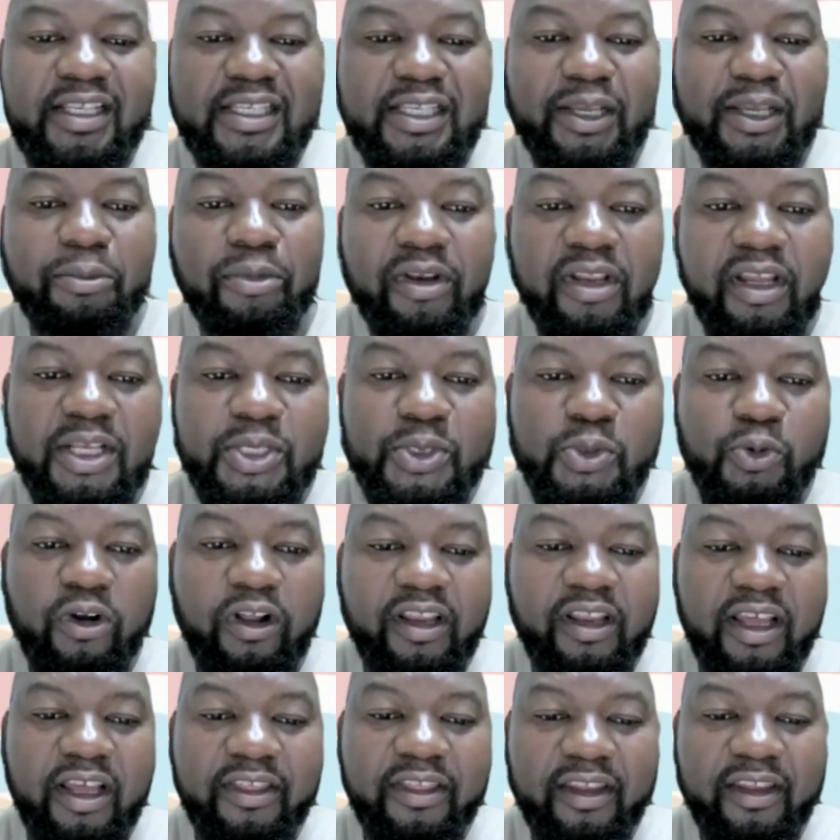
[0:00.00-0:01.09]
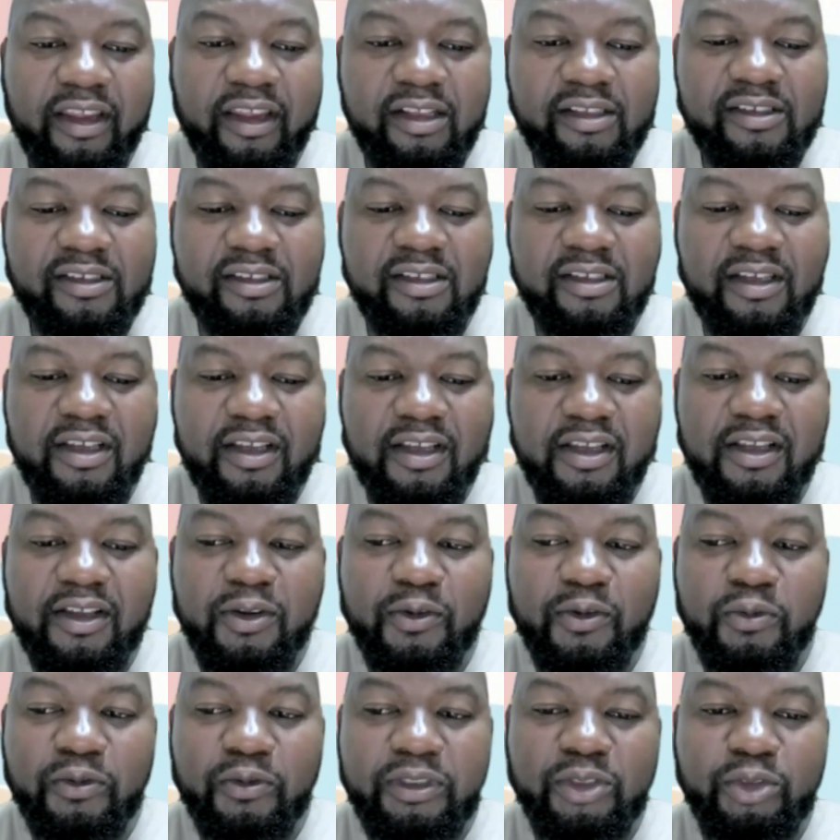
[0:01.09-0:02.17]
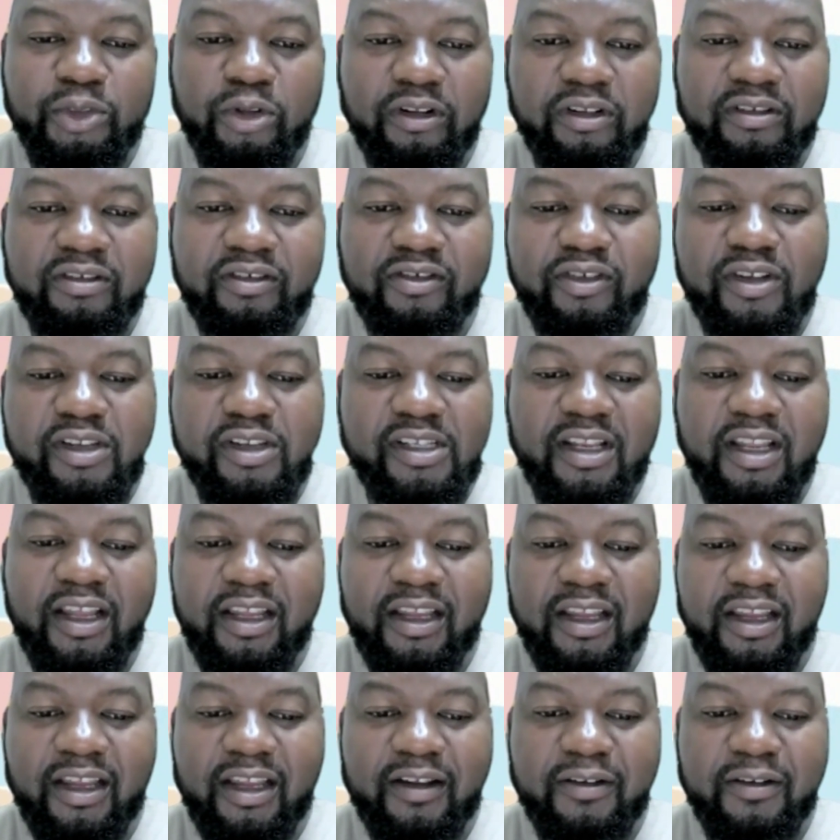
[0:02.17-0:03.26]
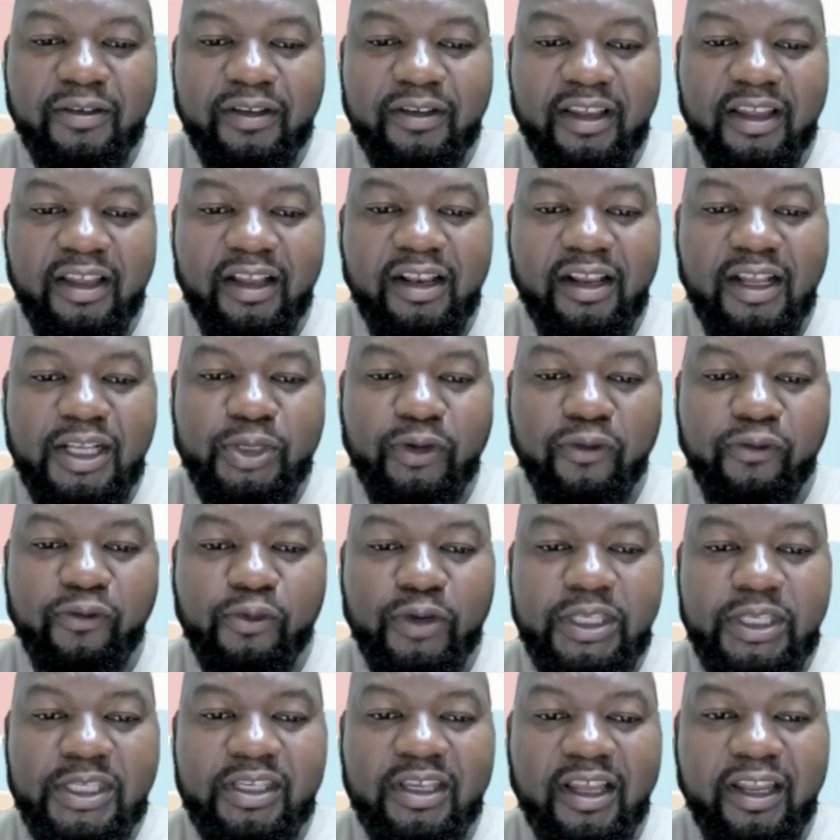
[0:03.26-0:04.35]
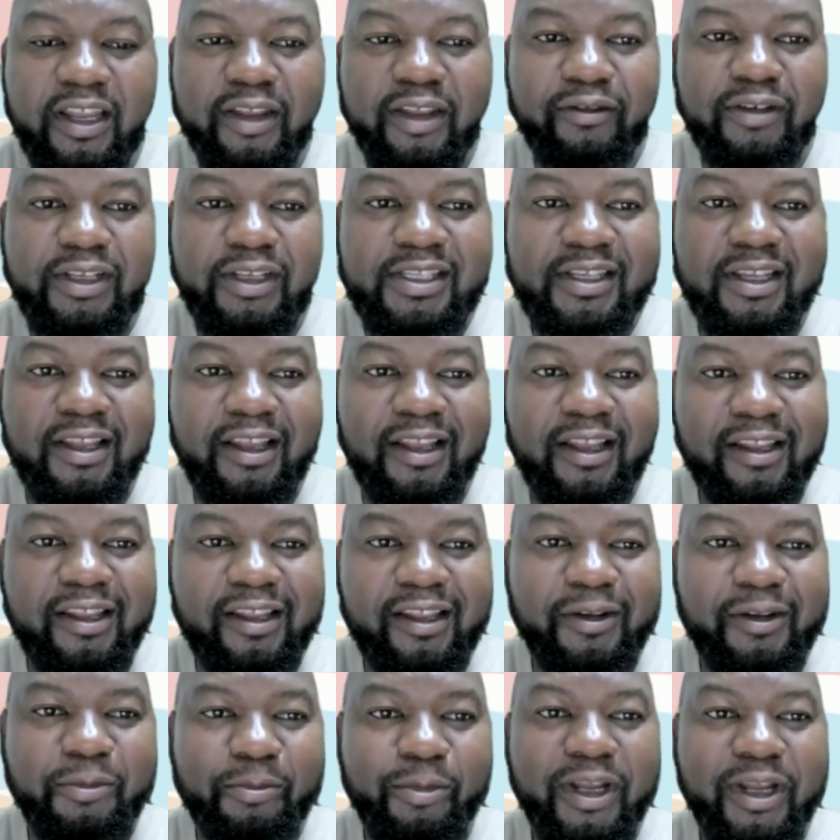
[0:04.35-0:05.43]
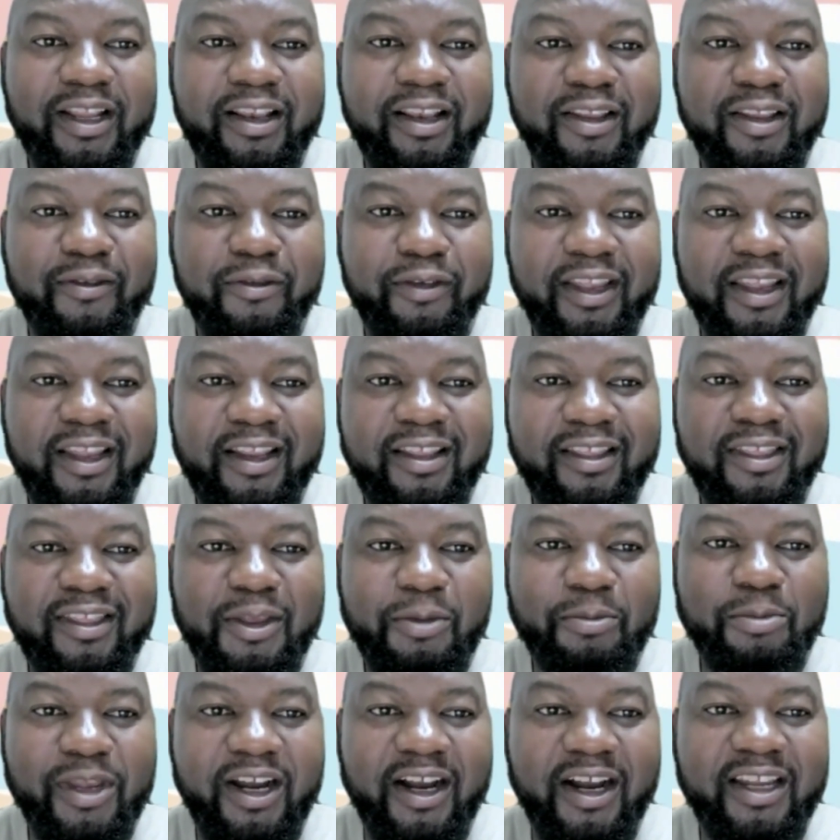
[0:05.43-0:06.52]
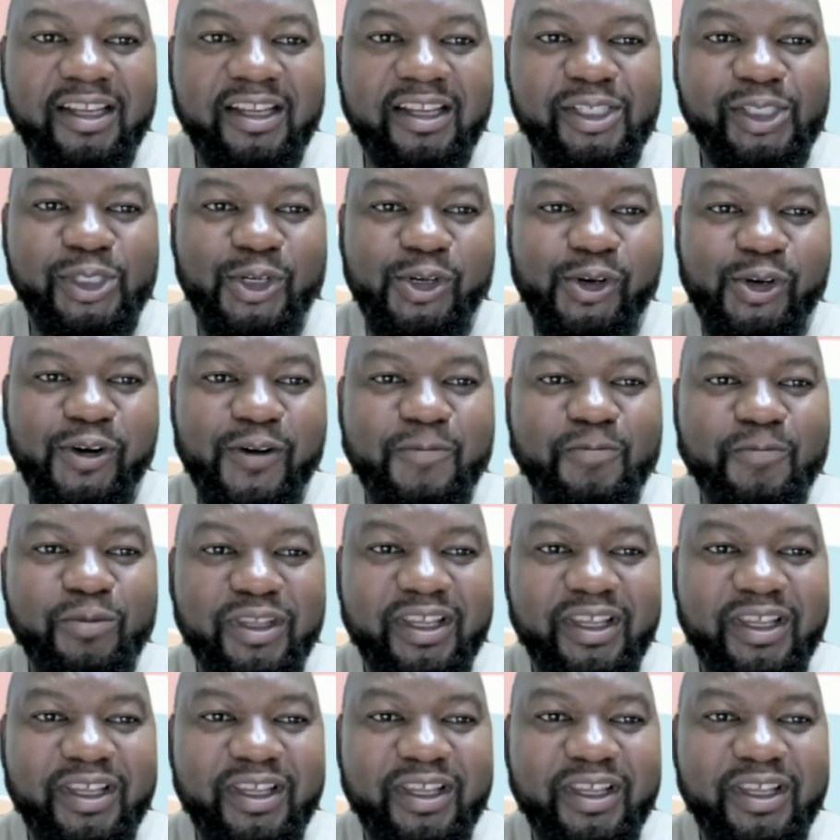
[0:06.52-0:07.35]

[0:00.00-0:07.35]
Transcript: that example as well. I think we should treat it like a glass of whiskey. I've never seen anybody leaving anything behind. So